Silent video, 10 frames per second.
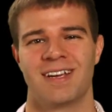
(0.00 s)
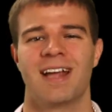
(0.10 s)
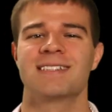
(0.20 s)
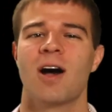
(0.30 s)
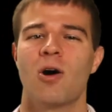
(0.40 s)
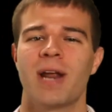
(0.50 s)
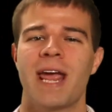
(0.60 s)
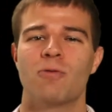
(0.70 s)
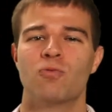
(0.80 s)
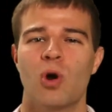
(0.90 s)
It's called a
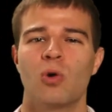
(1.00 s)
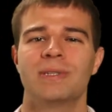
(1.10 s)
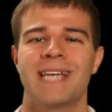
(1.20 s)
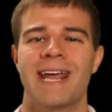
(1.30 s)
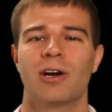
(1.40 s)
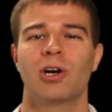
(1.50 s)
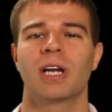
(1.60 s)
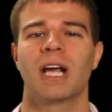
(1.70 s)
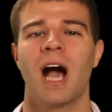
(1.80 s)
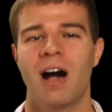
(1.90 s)
rotator
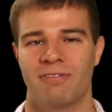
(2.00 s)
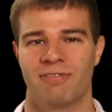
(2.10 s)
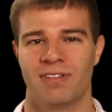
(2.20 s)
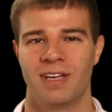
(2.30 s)
cuff,